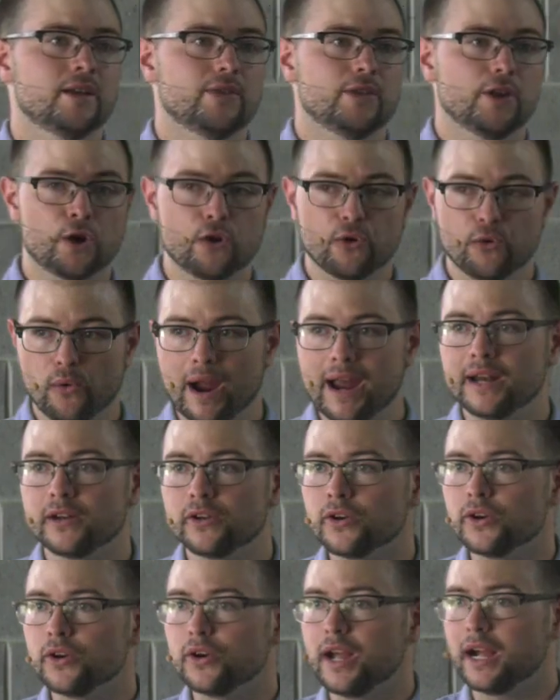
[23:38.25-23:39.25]
the
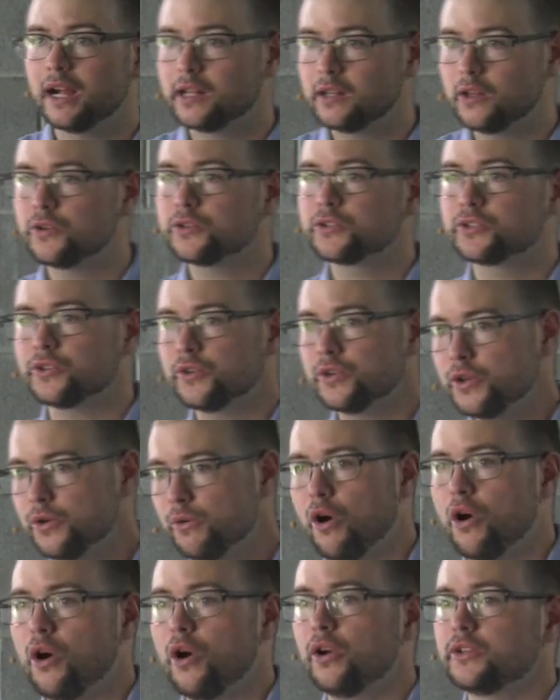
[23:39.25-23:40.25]
greater and closer
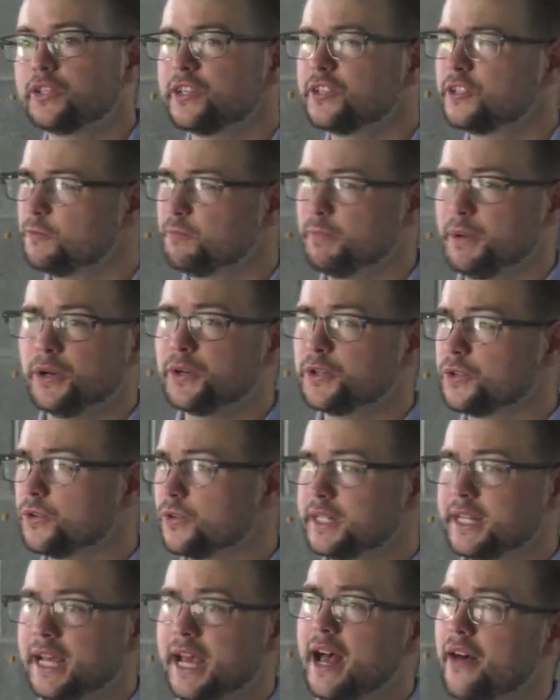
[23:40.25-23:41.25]
you are to spiritual
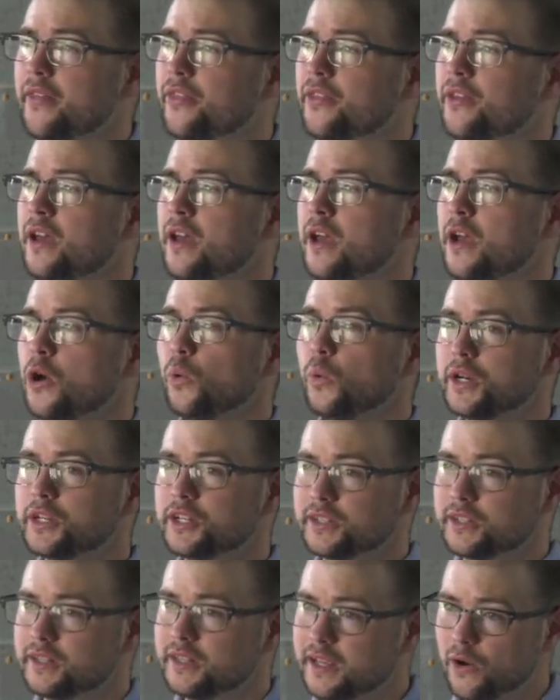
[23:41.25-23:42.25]
death, which
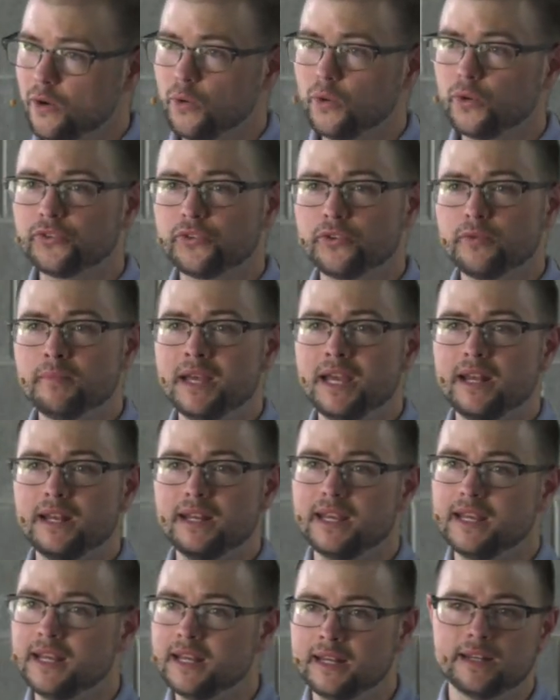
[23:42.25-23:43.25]
is the ultimate
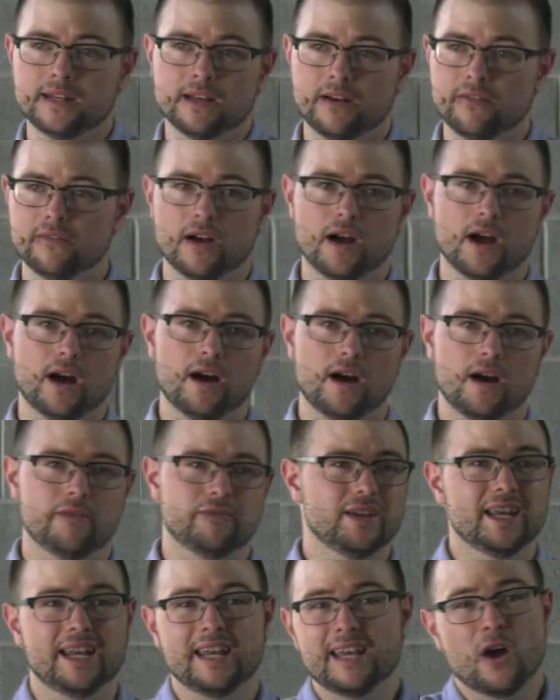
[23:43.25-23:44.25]
end
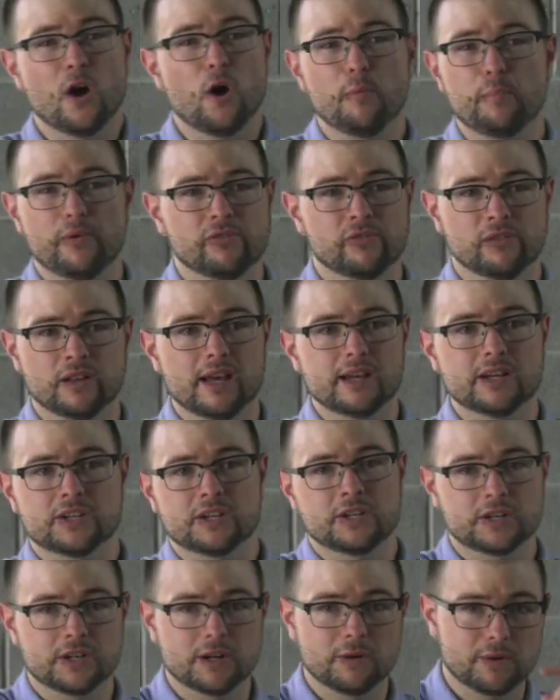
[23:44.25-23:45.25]
of any hope of
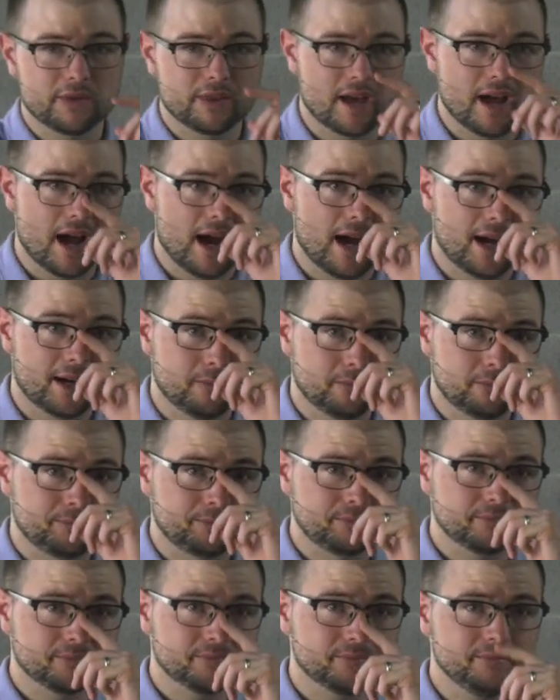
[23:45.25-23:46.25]
relationship with God.
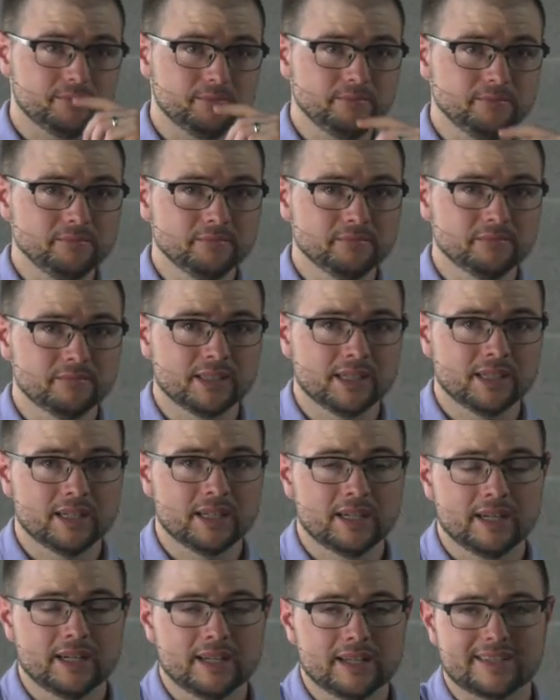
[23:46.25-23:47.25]

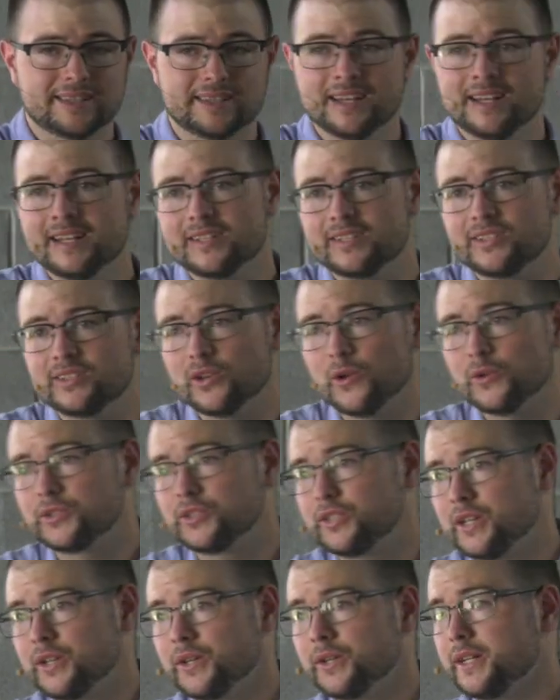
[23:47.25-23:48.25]
Sin is so
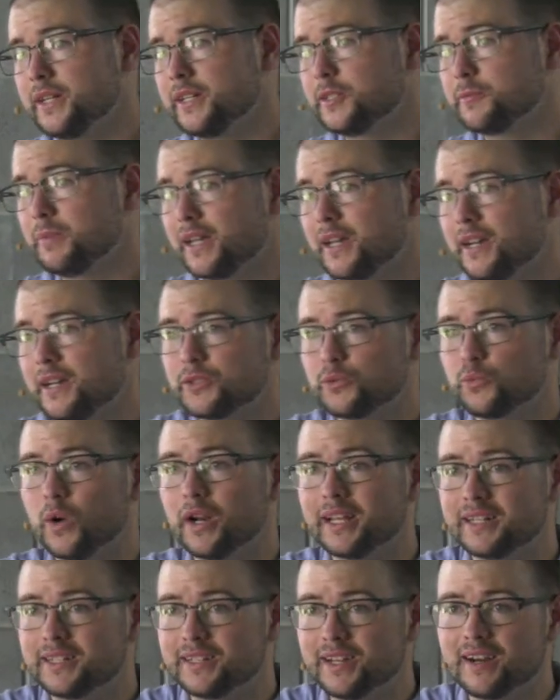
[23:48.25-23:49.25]
serious because what it